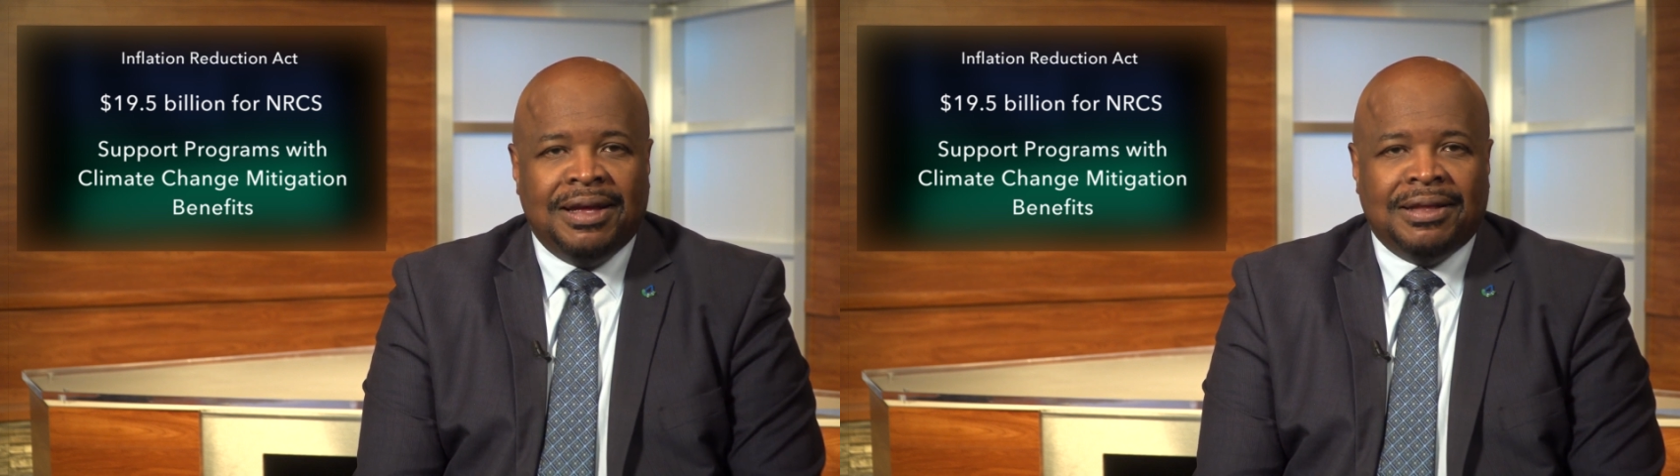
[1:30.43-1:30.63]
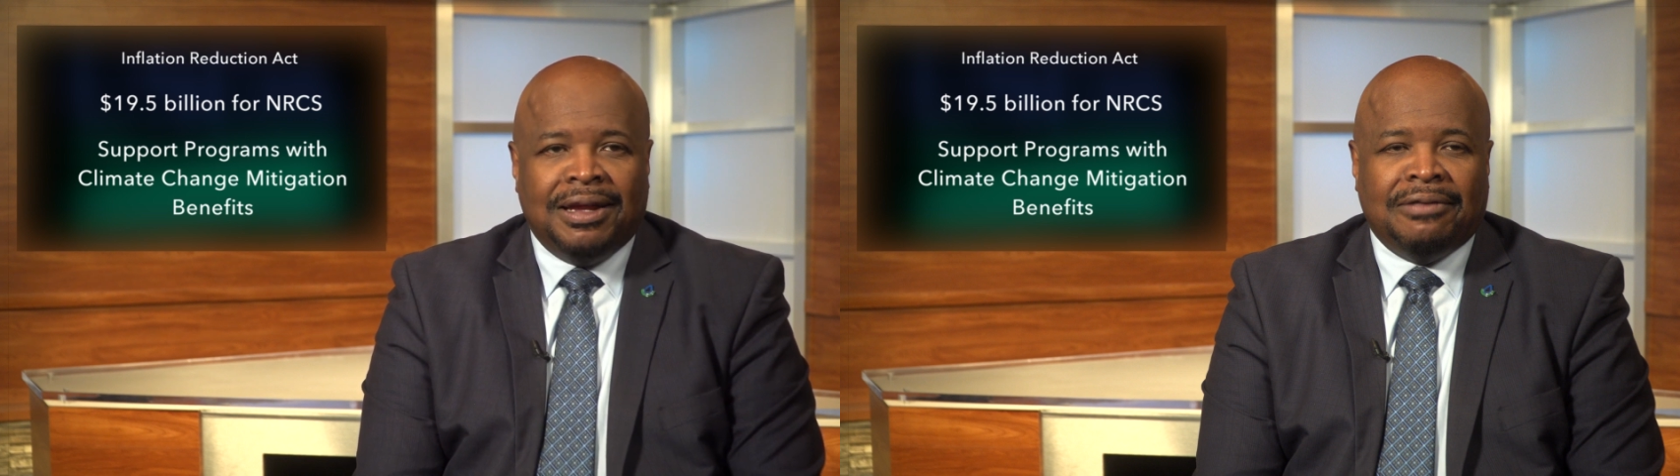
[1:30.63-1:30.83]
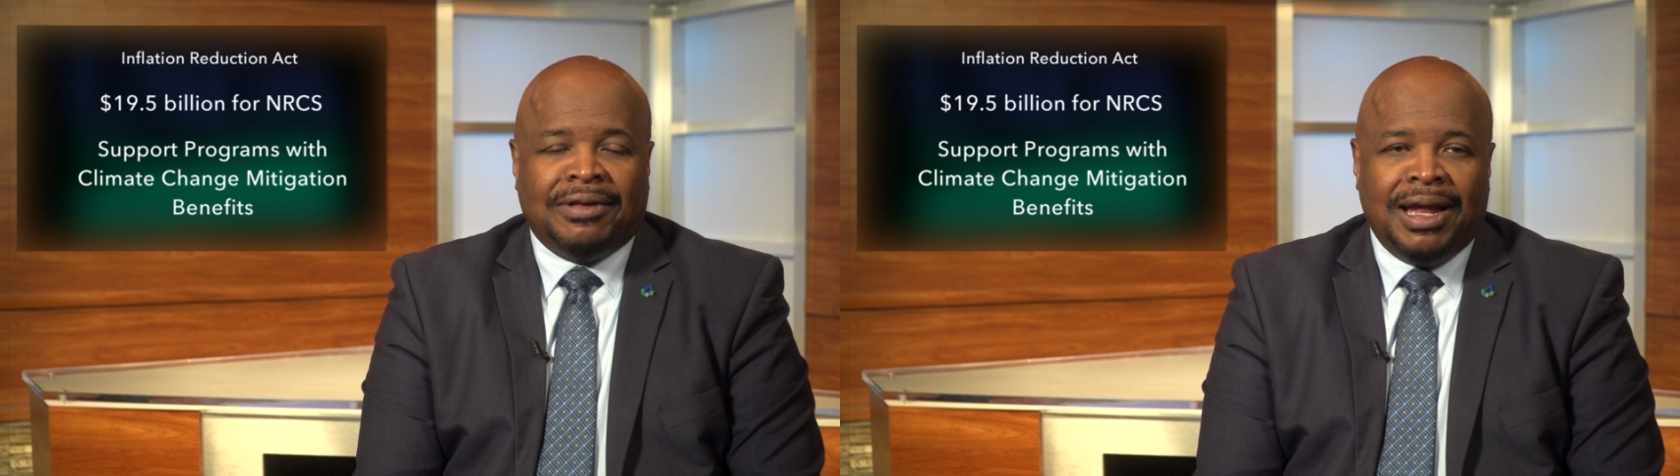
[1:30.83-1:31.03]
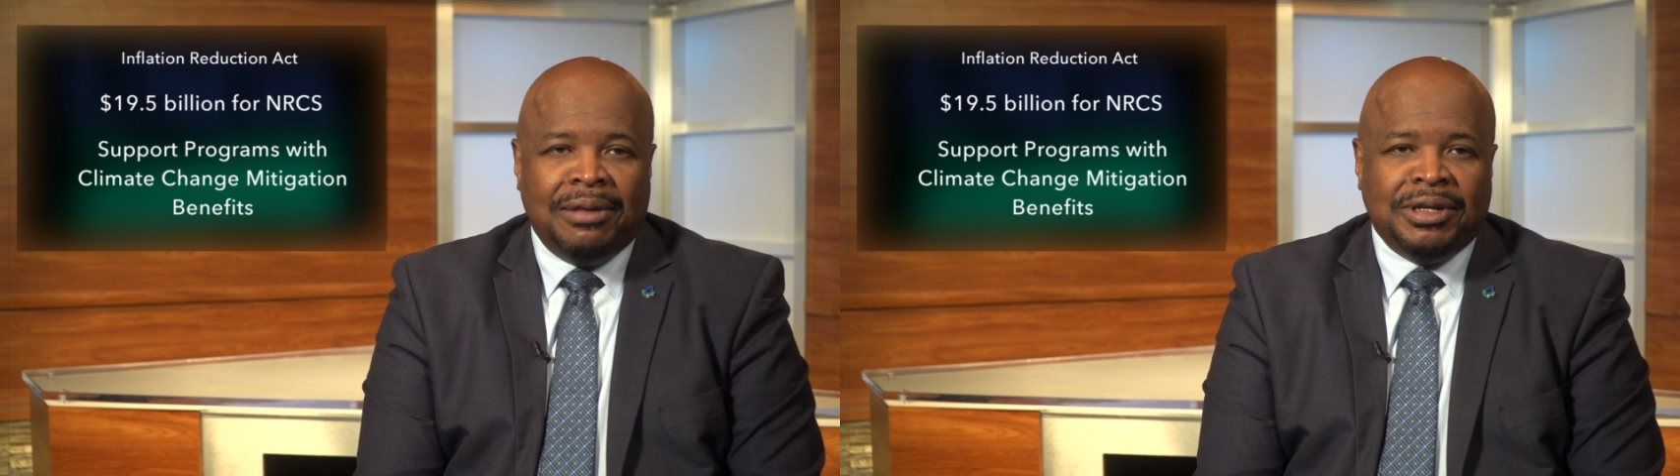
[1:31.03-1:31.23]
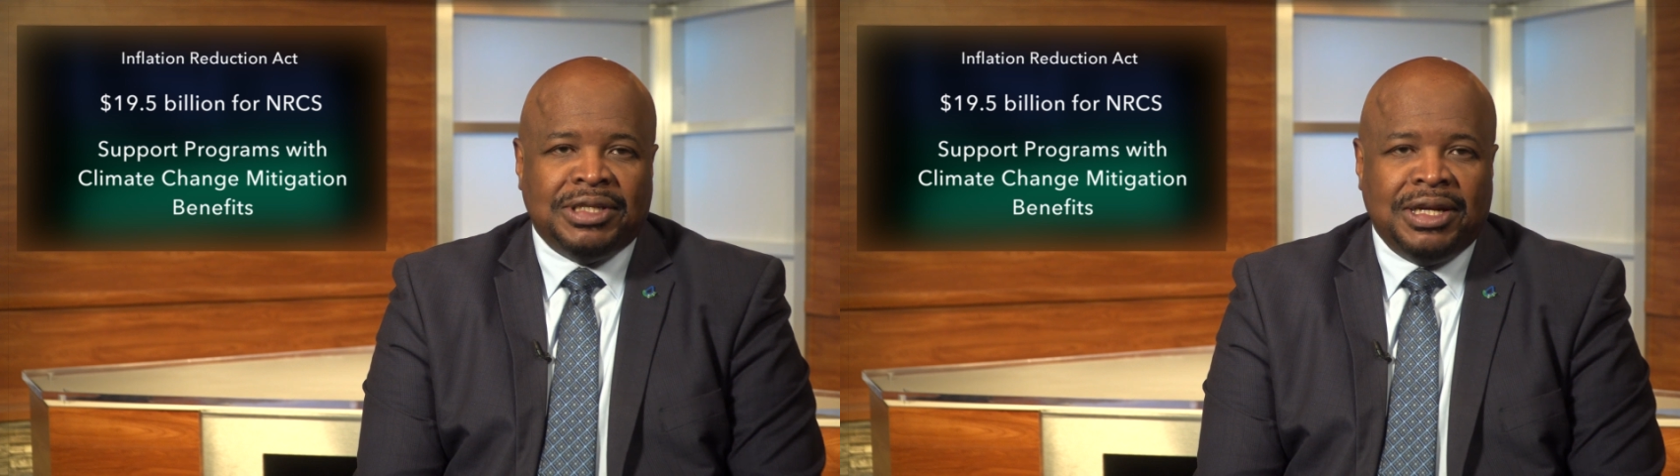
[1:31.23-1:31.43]
that have
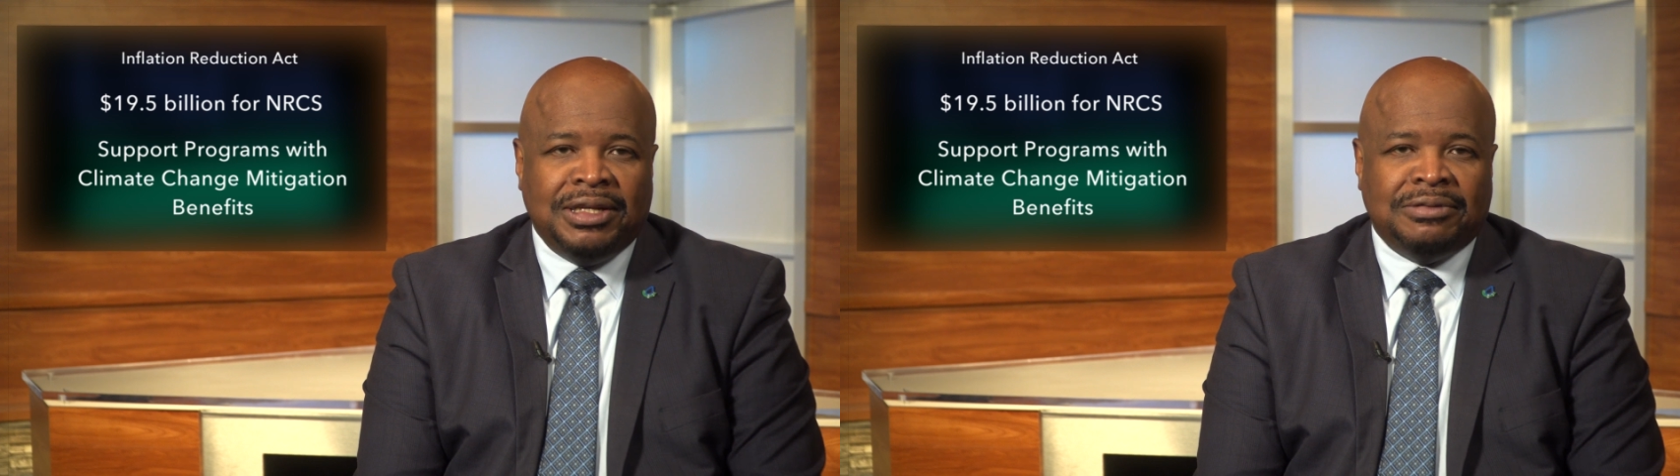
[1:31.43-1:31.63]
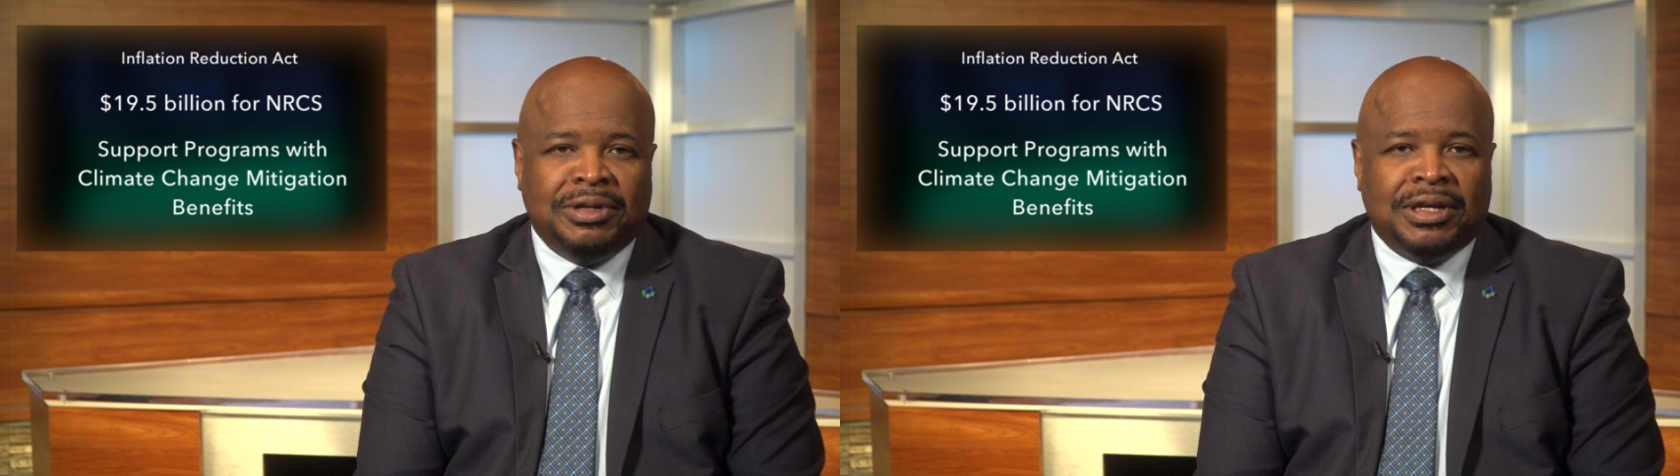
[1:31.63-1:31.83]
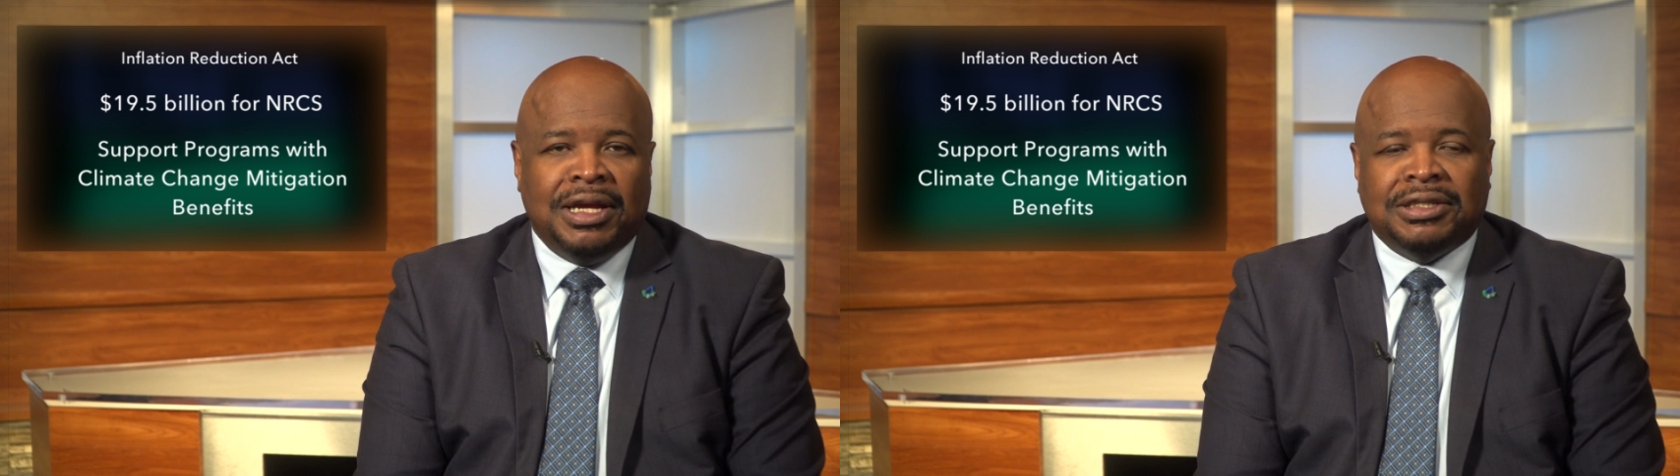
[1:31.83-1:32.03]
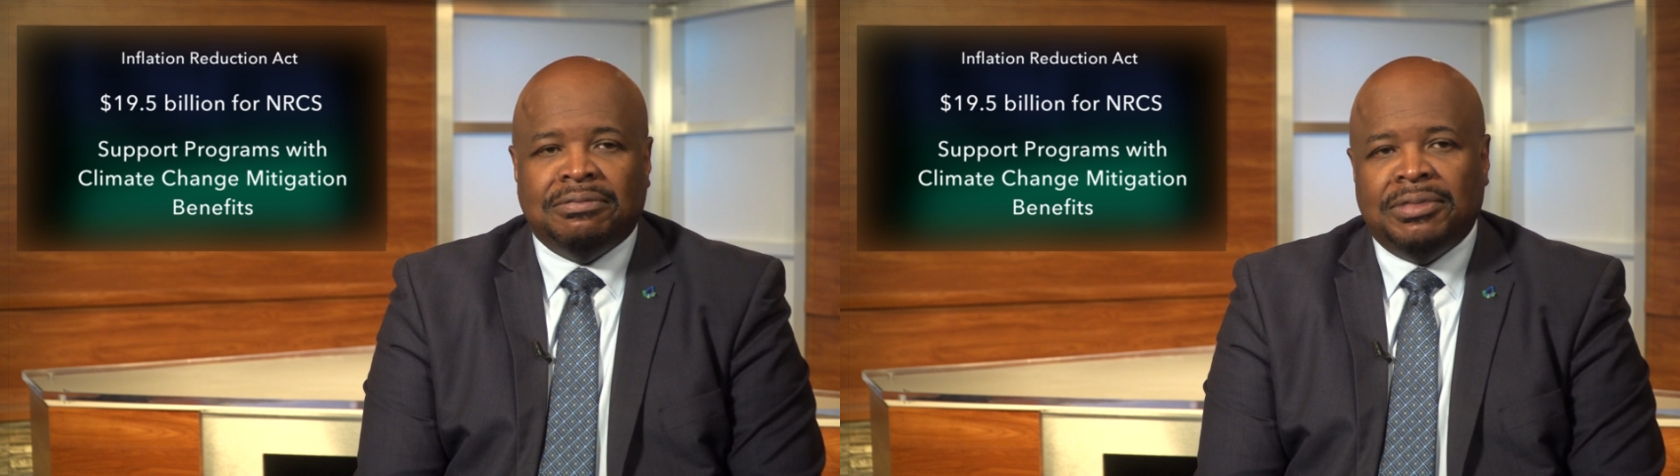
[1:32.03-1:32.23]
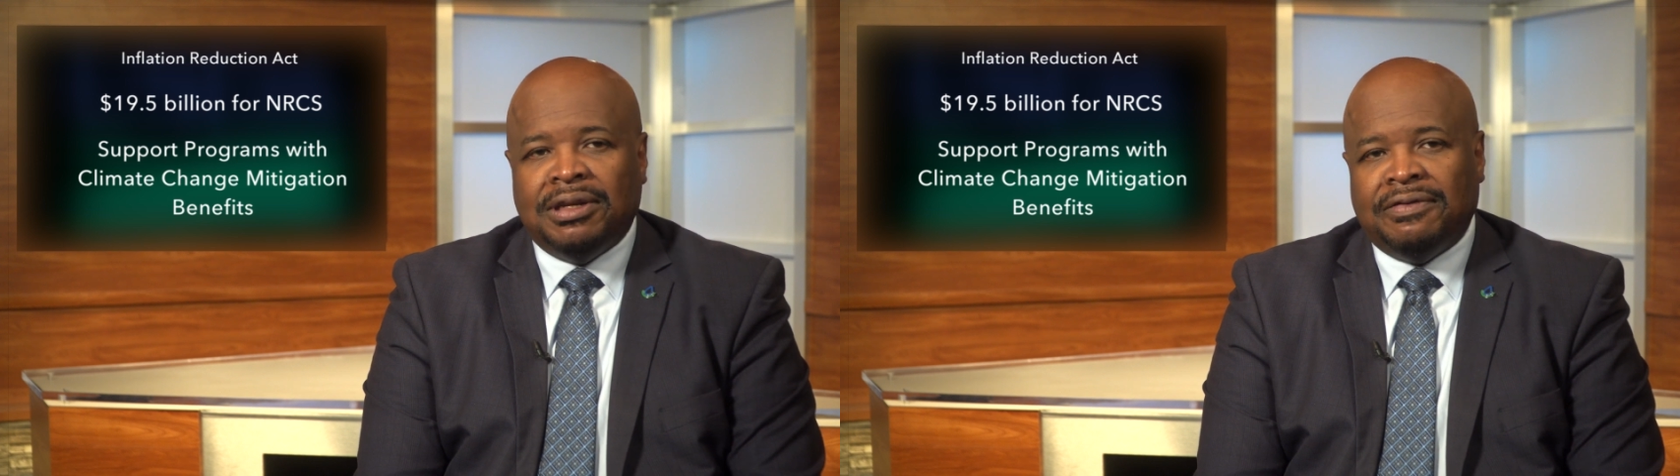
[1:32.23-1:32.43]
climate change
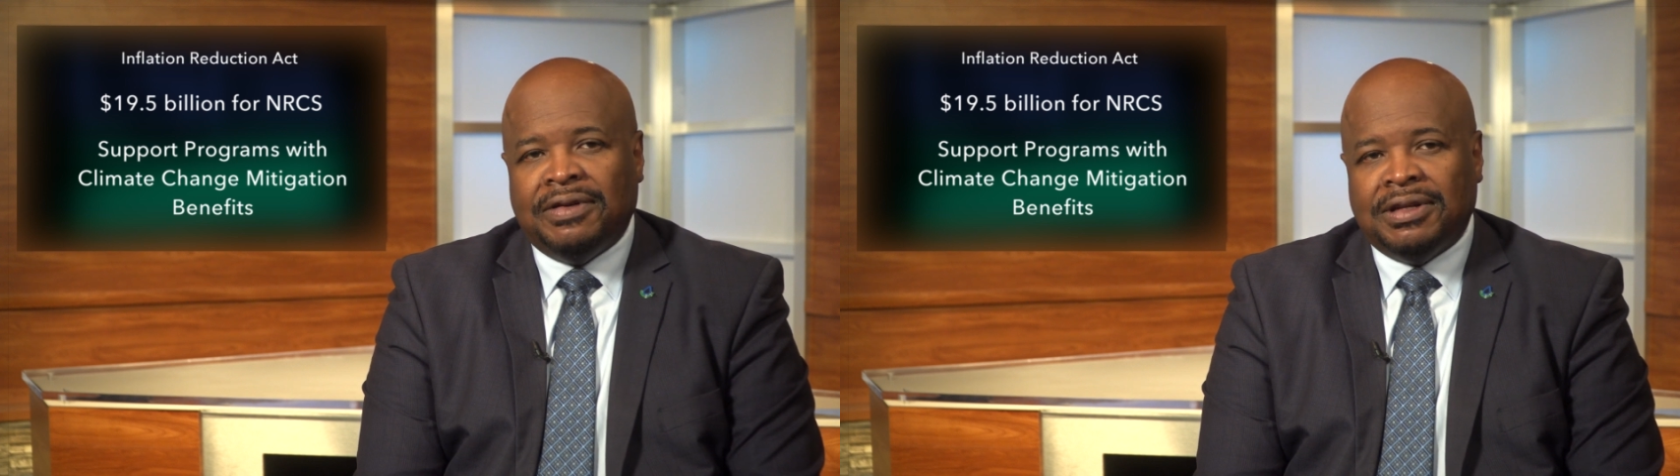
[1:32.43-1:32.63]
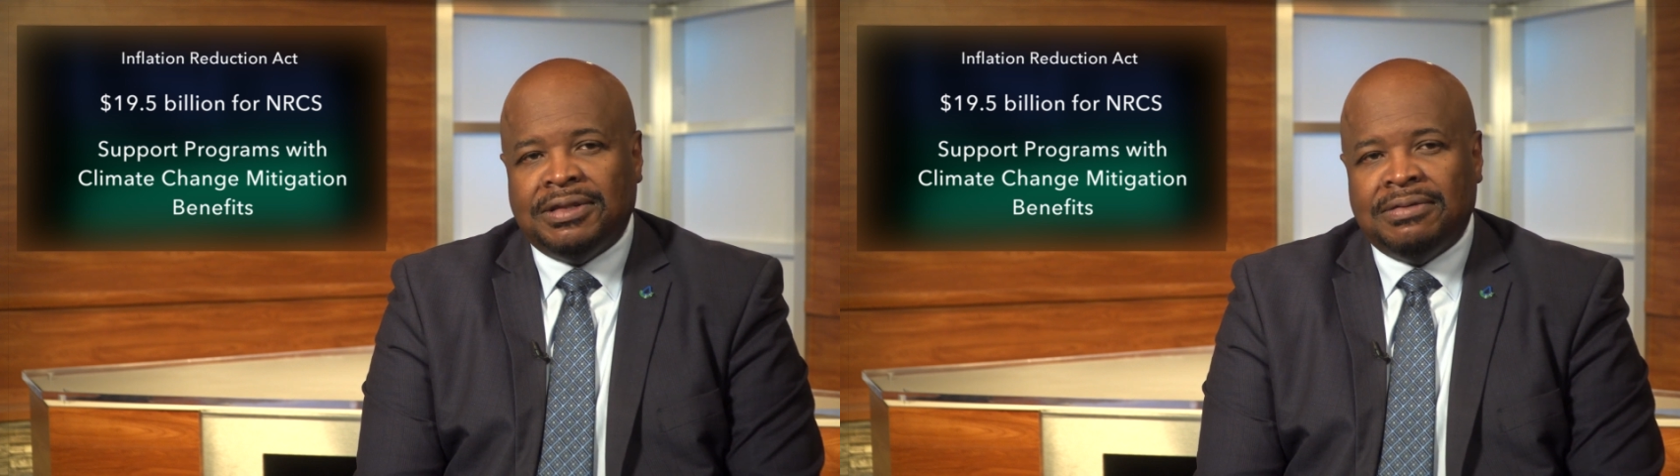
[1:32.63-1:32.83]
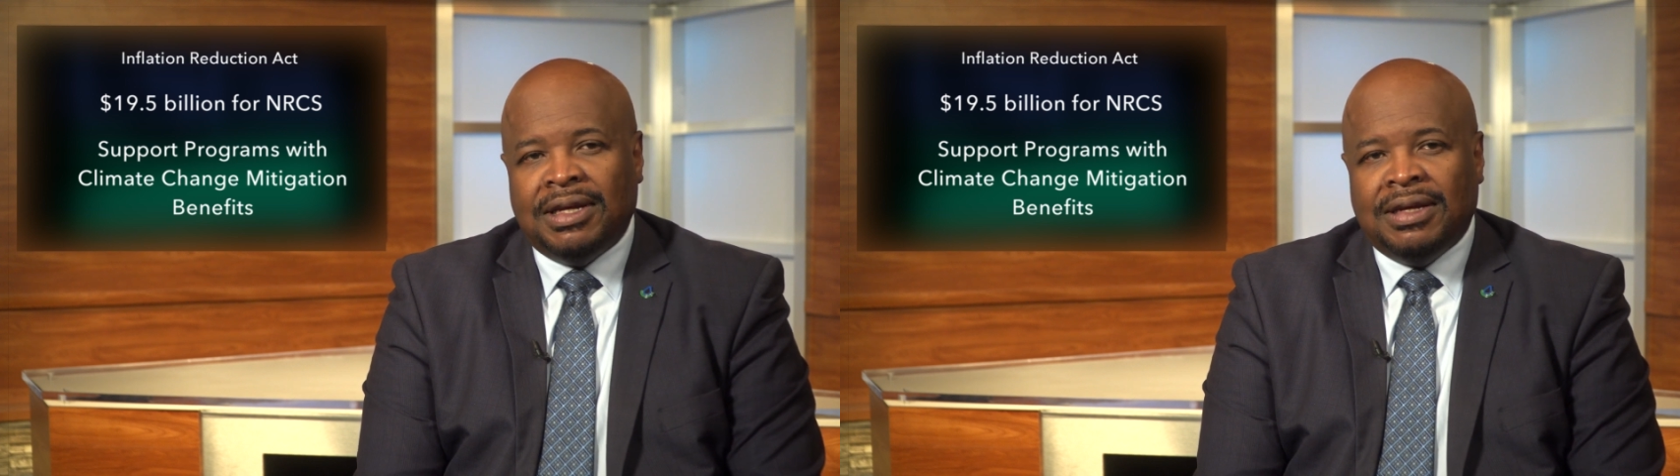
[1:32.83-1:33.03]
mitigation benefits.